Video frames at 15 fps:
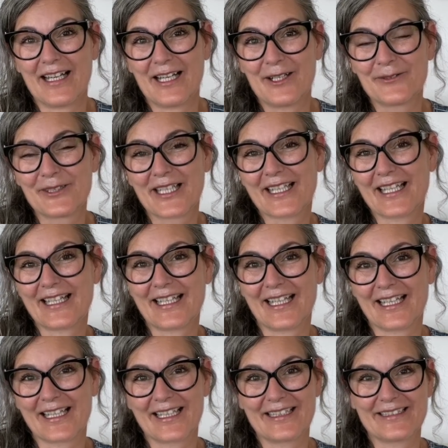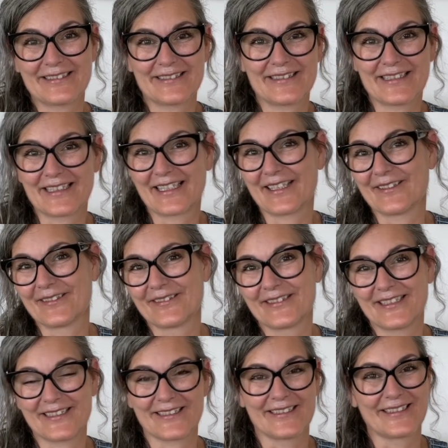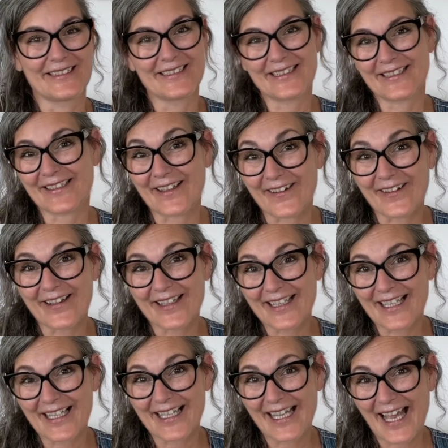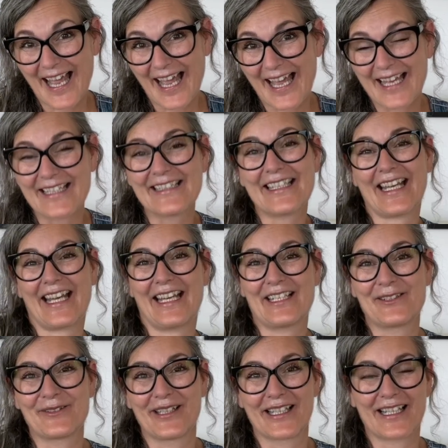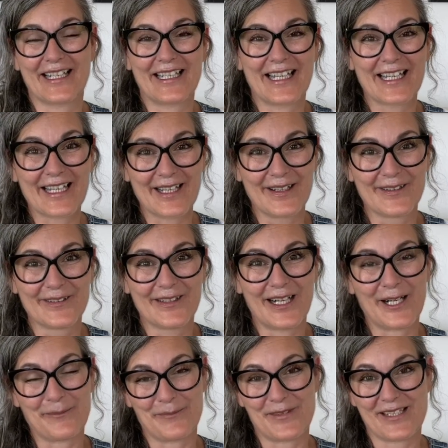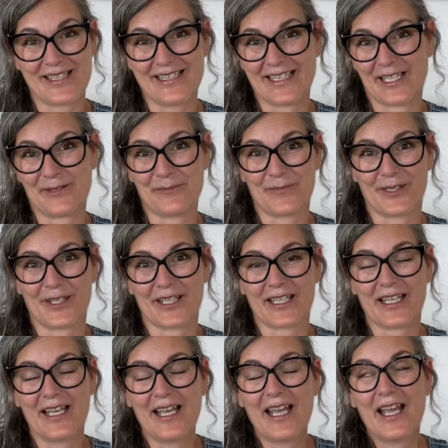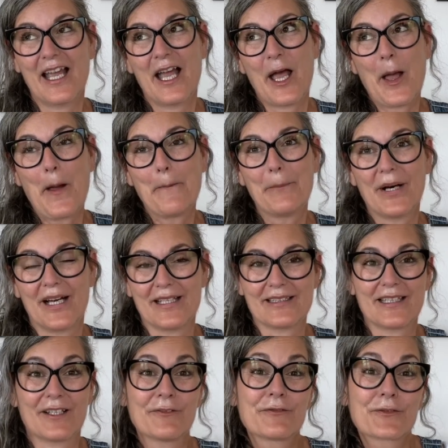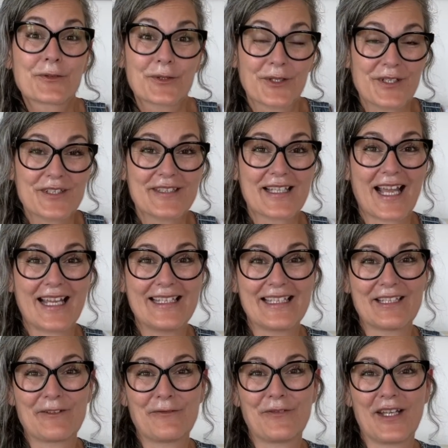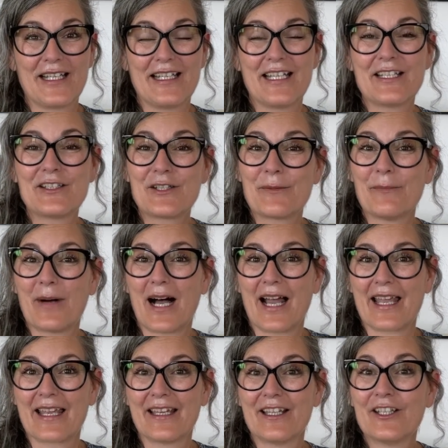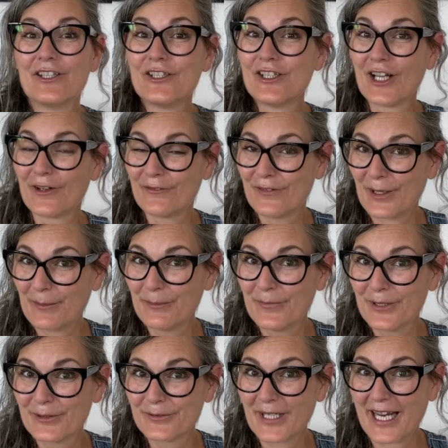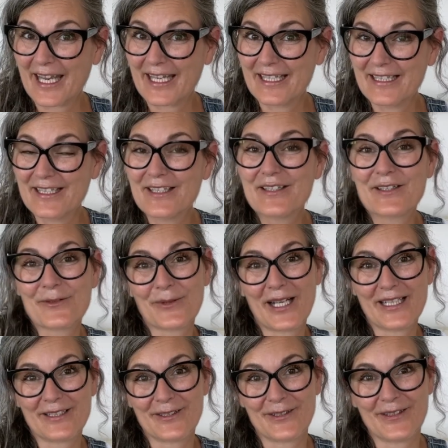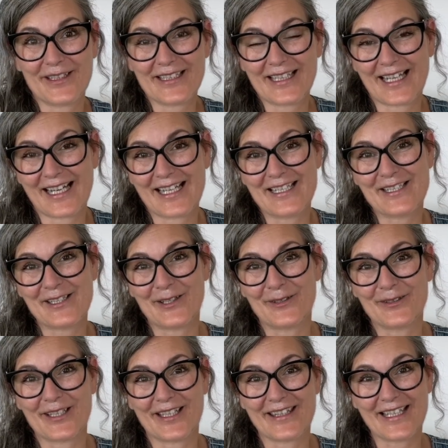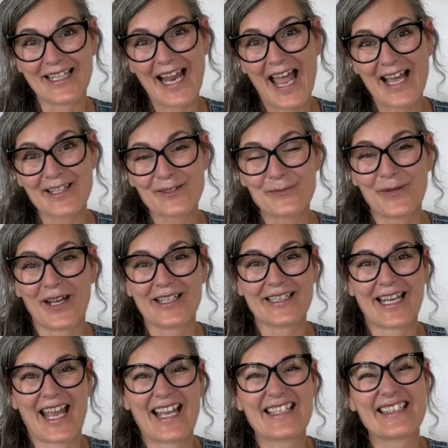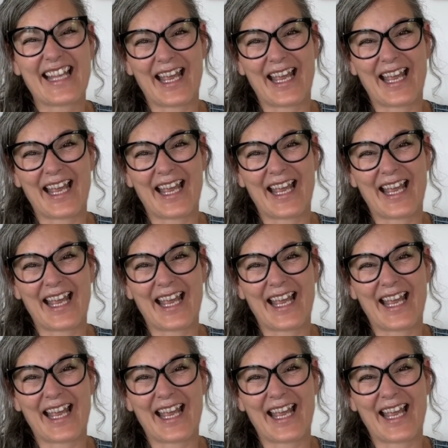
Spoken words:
We're going to go to Gardaland and we're going to go up to Denmark. But of course I did finish my November rain sweater that I showed on the last podcast.